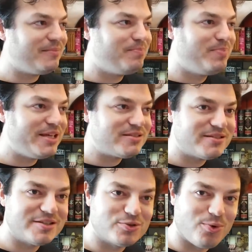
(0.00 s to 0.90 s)
the
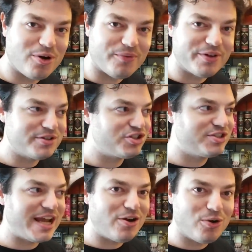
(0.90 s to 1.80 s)
business world. They're
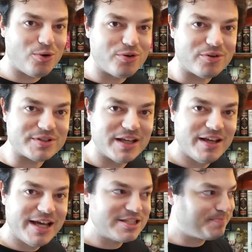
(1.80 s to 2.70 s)
shareholders.
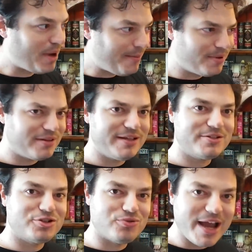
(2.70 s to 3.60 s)
It's
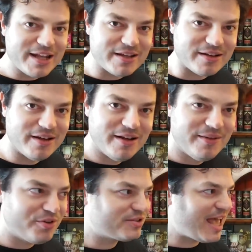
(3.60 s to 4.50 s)
publicly traded.
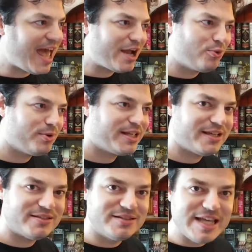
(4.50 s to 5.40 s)
There's
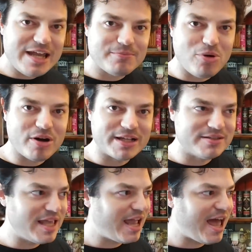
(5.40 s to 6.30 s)
equity and debt
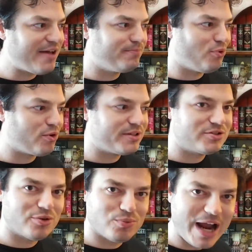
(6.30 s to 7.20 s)
markets. They have board
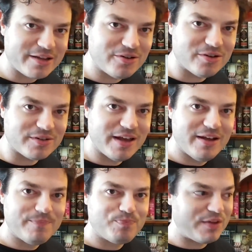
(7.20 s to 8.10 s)
of directors.
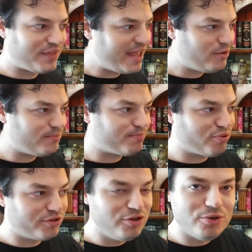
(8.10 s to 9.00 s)
If they don't
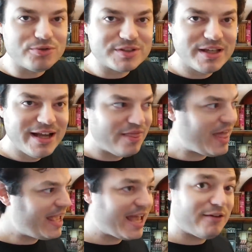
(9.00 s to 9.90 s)
produce,
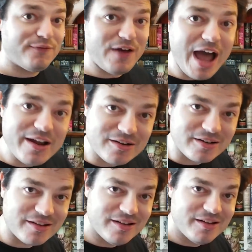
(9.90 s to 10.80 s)
they get
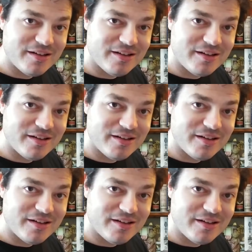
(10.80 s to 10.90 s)
fired.